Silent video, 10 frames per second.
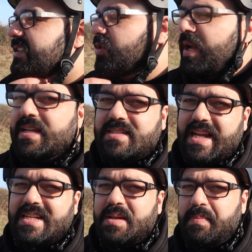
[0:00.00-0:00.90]
so
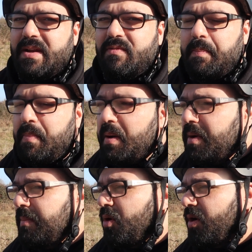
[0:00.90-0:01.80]
that's a bit of a
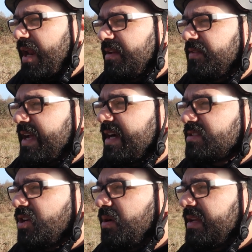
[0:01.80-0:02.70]
bummer more than anything
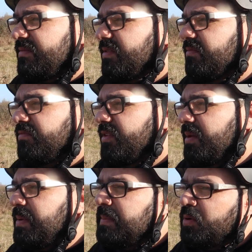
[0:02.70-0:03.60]
else. Or even for
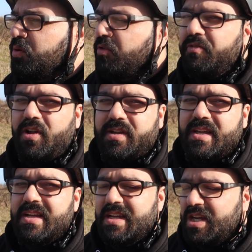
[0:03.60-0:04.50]
the people who have like
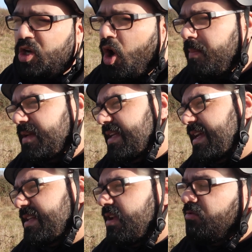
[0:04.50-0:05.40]

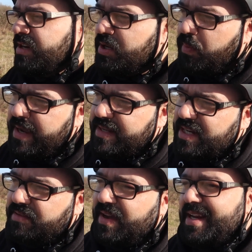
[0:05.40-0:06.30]
commented, they're really
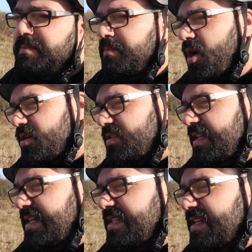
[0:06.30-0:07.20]
waiting. I've had
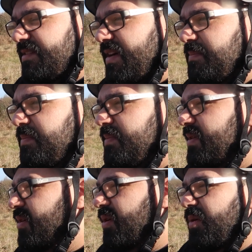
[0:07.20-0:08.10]
inboxes, I've had,
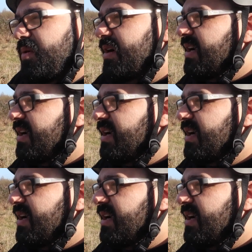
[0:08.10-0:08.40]
you know,